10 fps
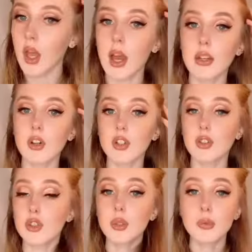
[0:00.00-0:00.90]
and I've also
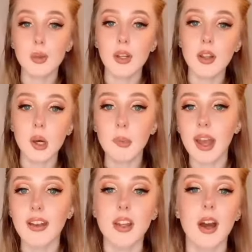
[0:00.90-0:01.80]
zoomed you in a little bit,
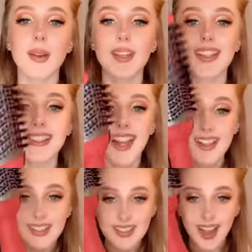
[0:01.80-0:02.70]
and now I'm going to
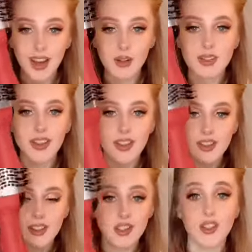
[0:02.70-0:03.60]
test out this
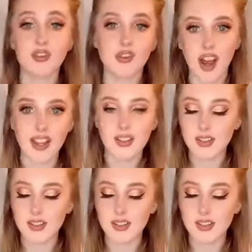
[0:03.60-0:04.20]
device.